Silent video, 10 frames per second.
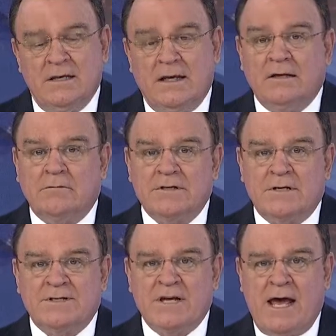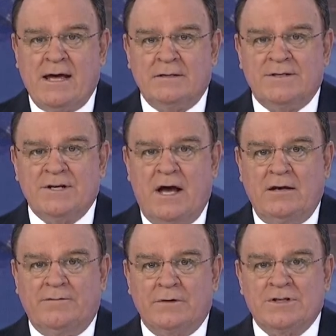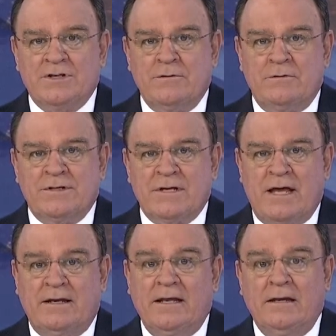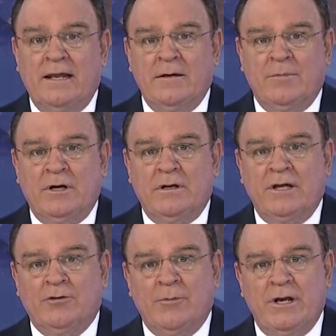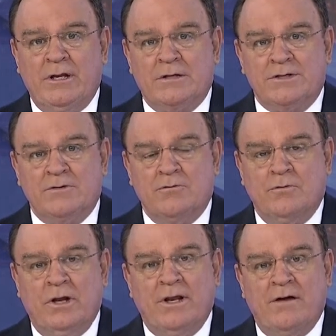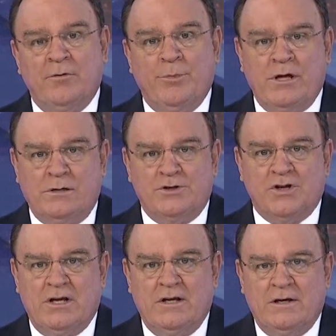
It was a sad sight for students at Ilima Intermediate School in Ewa Beach.